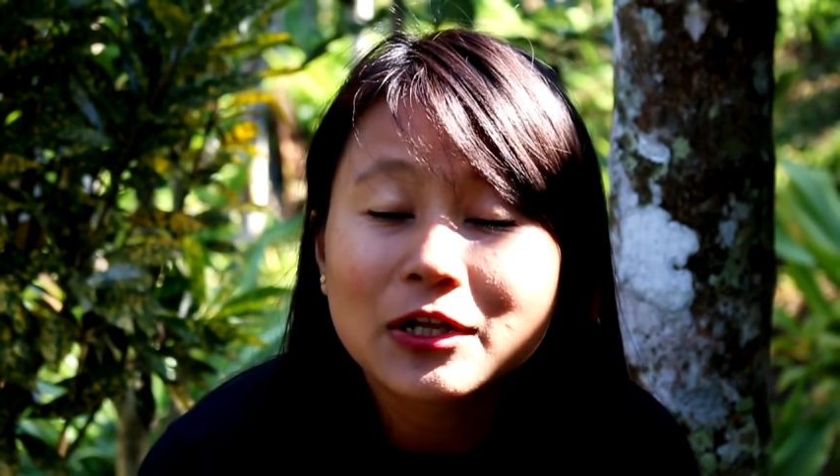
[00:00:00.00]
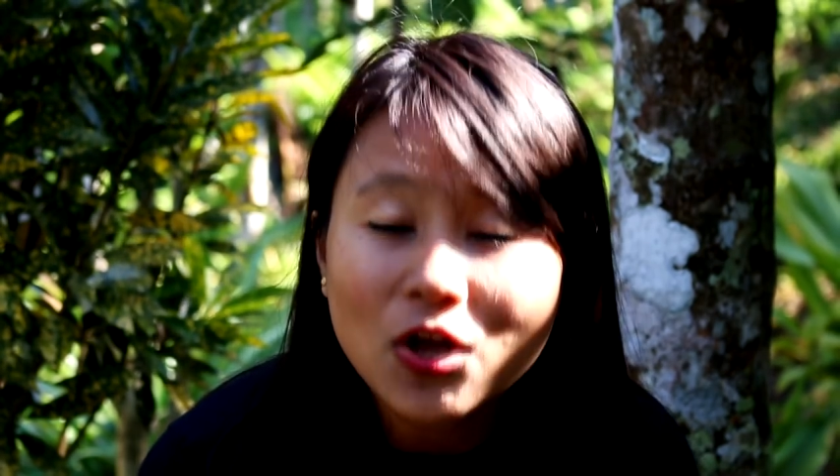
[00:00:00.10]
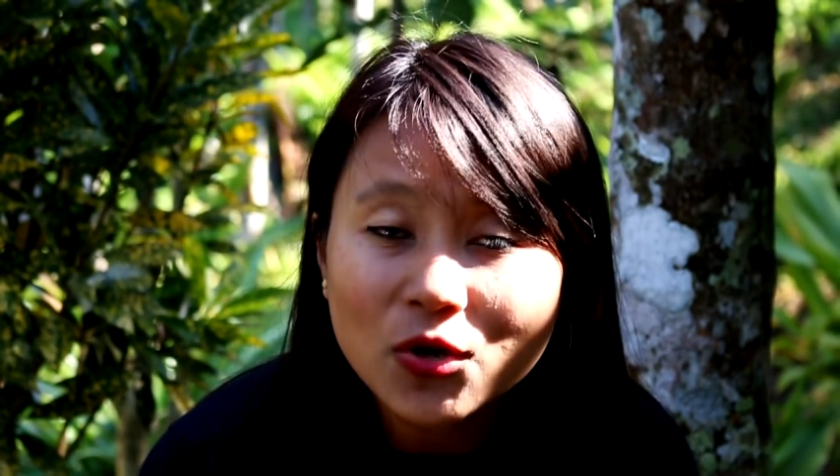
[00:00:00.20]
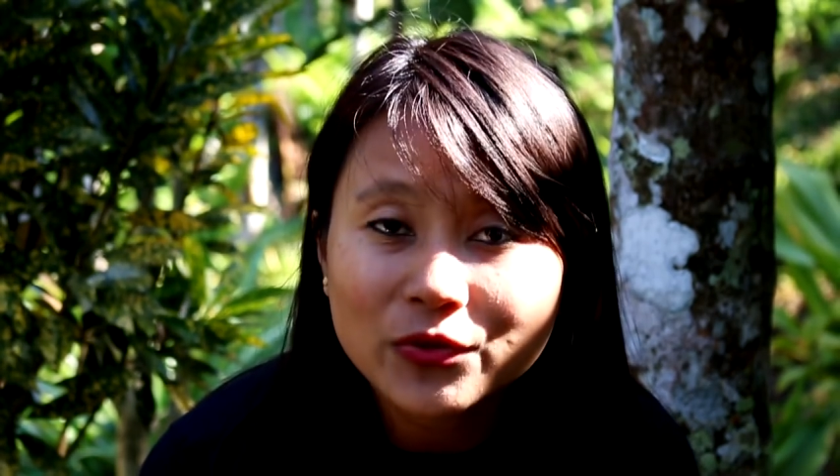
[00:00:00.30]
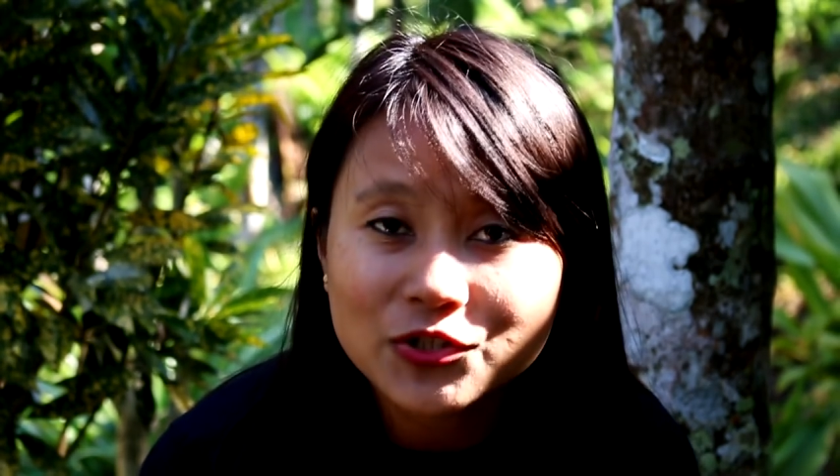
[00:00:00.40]

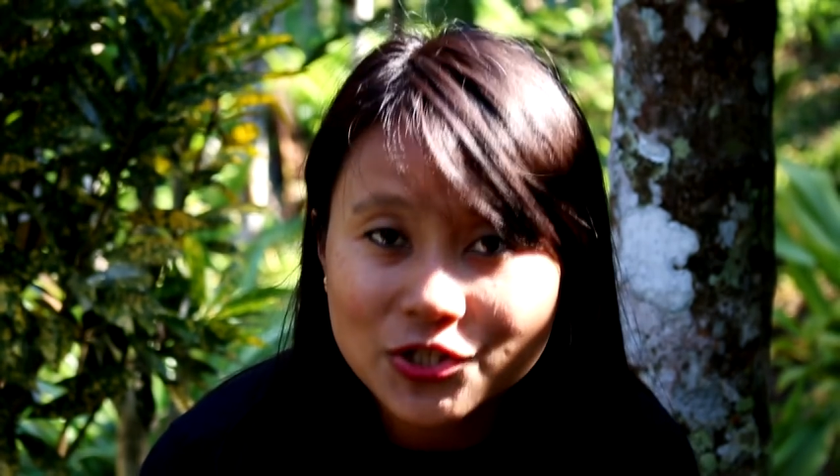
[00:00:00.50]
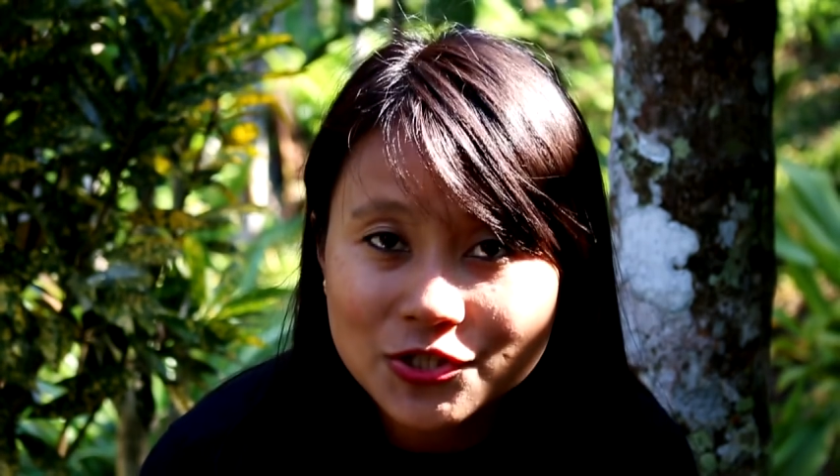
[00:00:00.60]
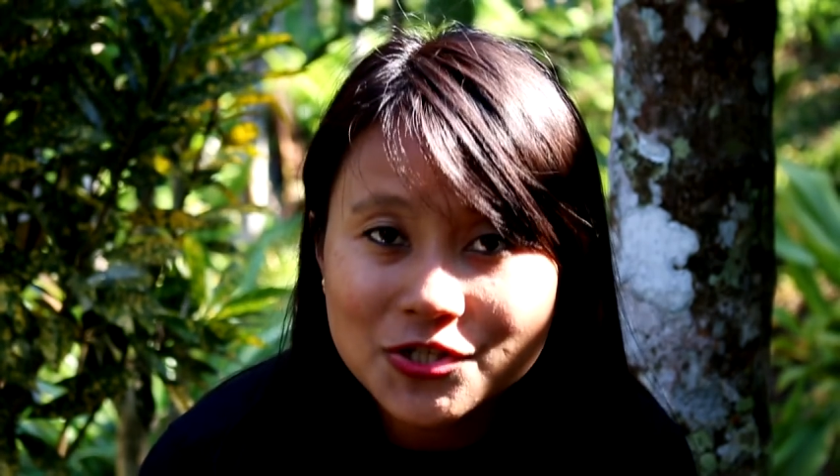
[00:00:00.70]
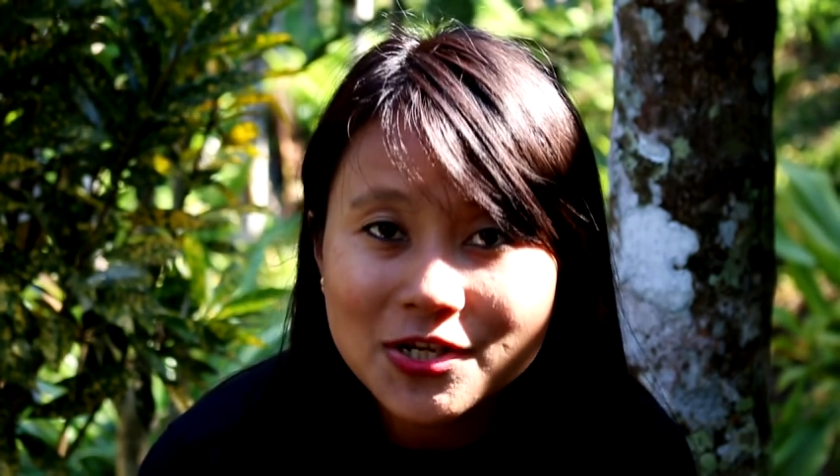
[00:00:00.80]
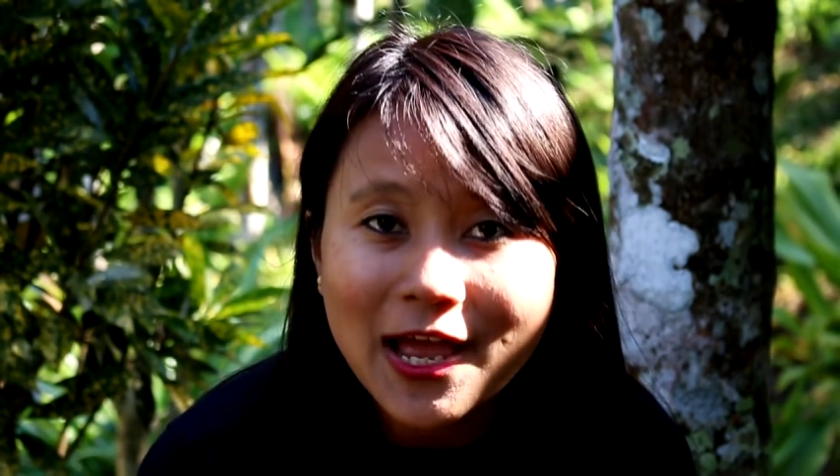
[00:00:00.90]
along with
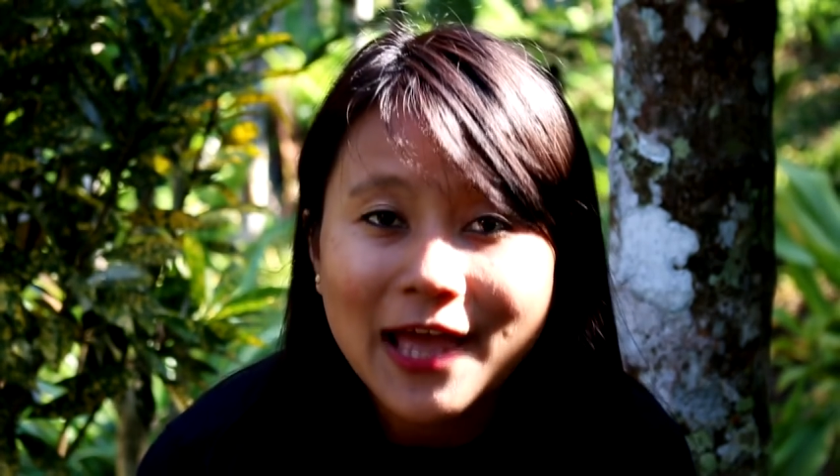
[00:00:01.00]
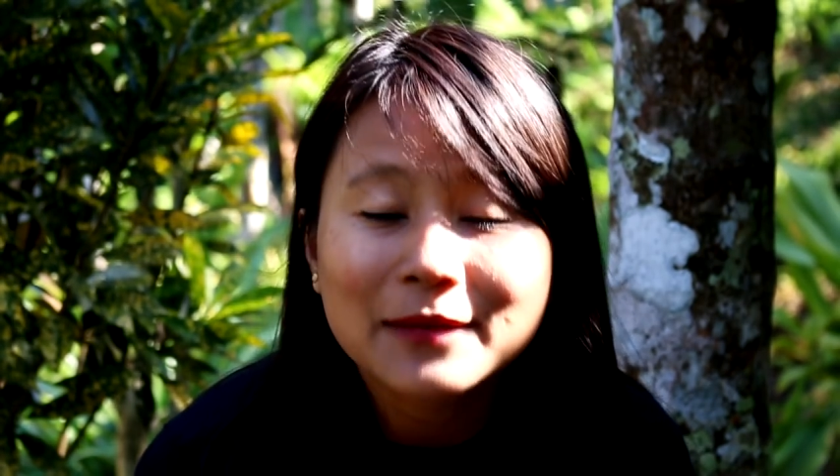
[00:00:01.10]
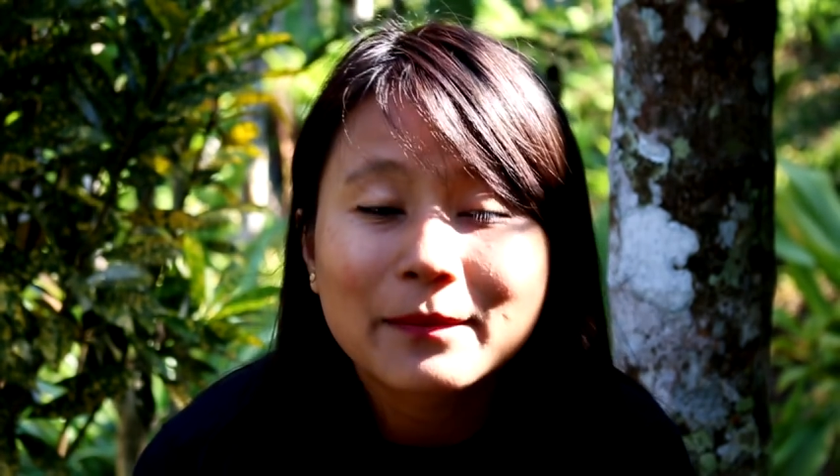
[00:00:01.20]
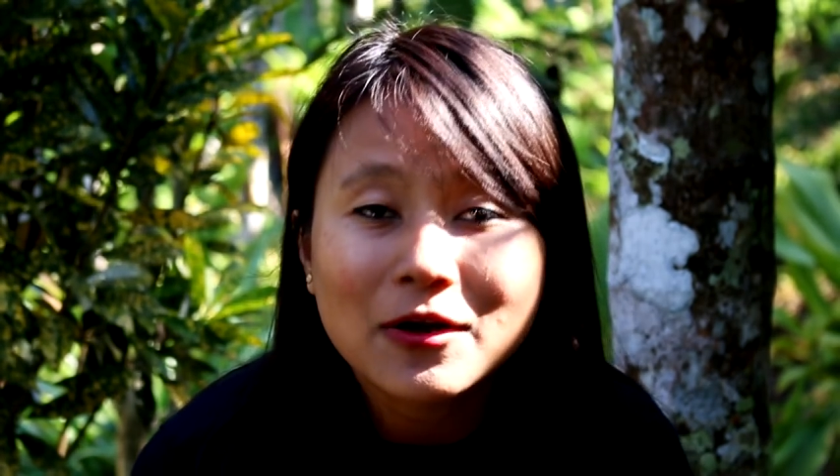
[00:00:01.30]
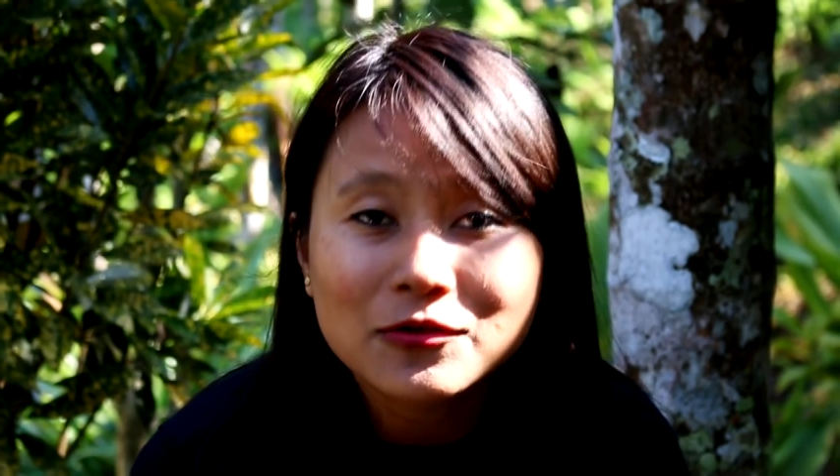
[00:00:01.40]
ginger
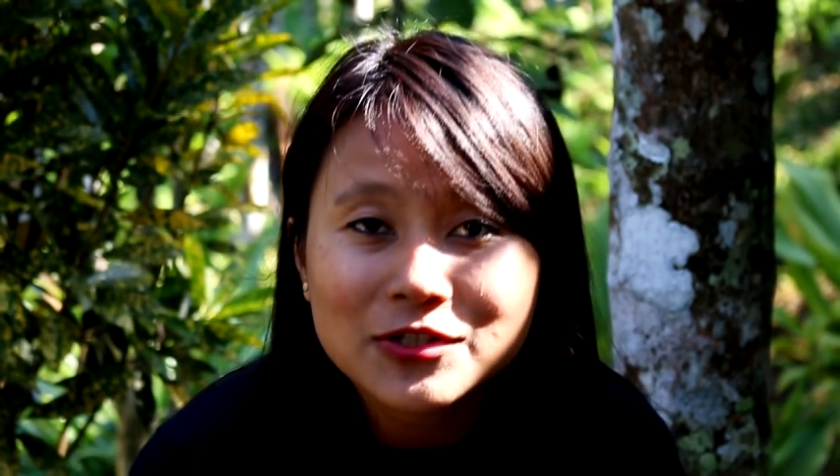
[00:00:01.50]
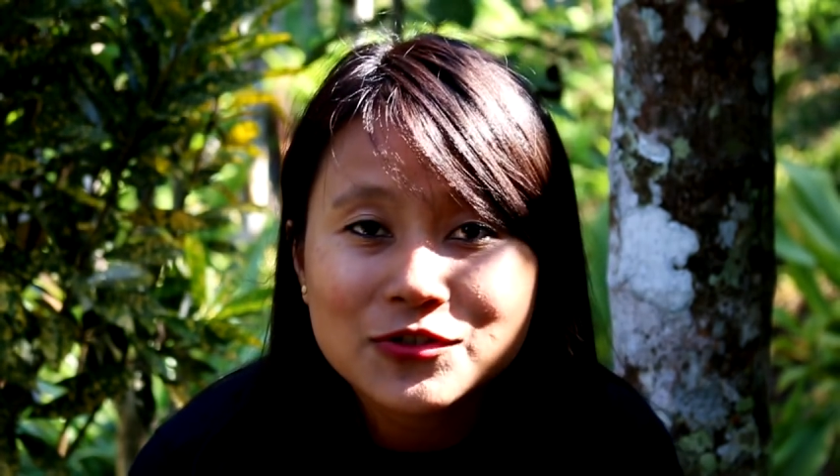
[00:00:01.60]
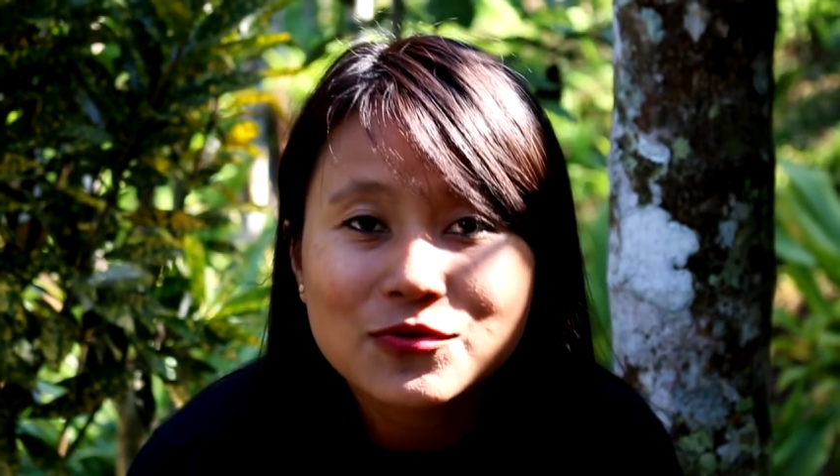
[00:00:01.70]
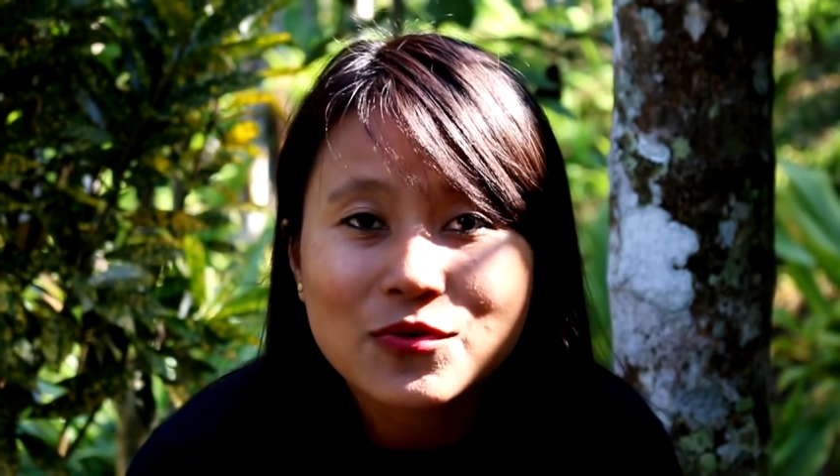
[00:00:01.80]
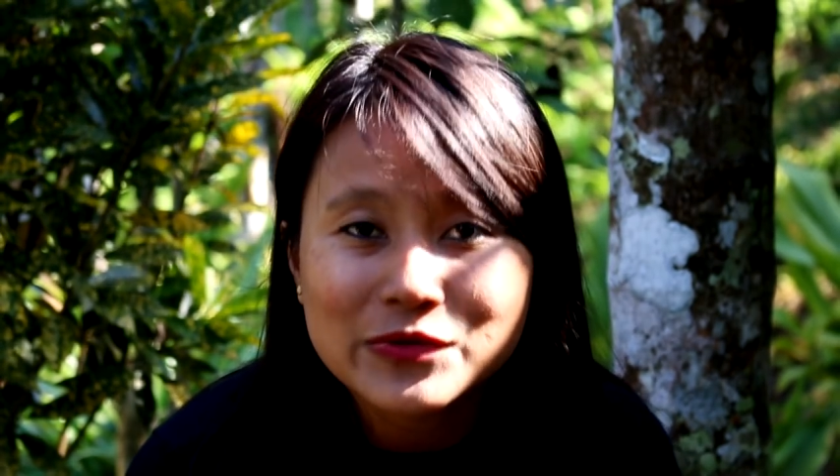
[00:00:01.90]
and pound it
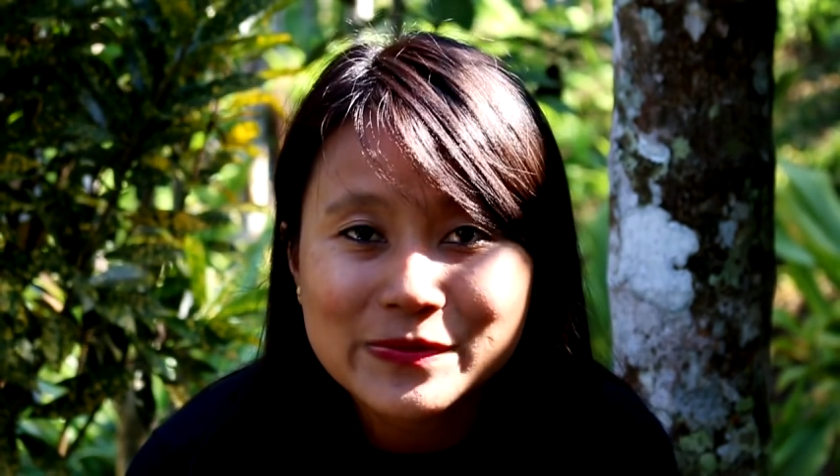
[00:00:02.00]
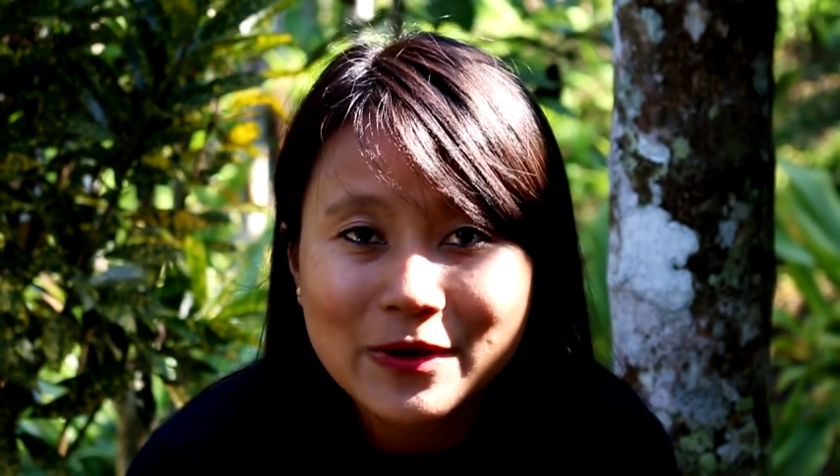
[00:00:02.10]
to coarse